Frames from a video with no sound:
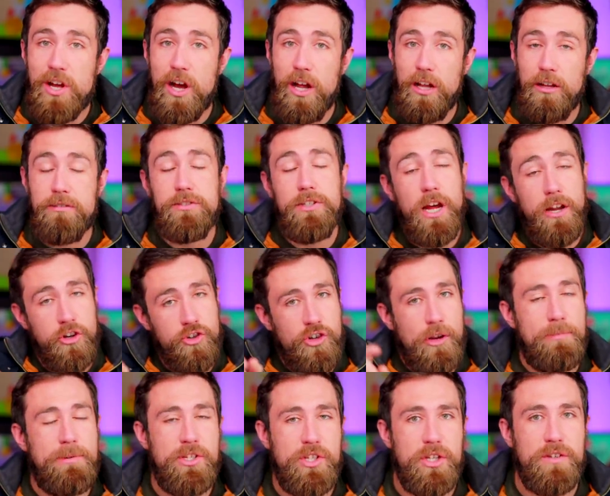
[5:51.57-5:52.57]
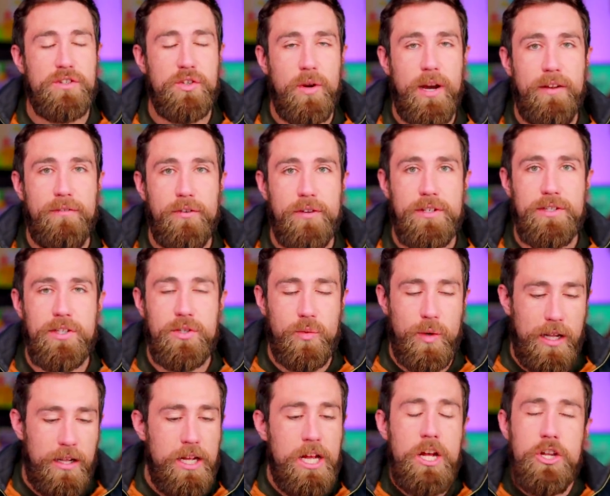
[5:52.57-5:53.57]
Donald Trump deserves credit for this as
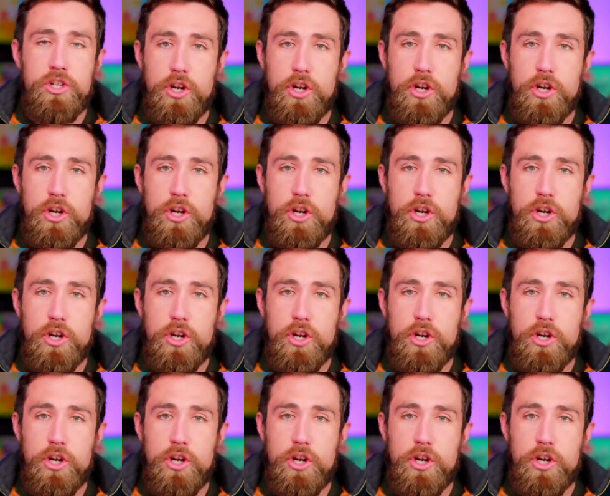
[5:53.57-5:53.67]
well.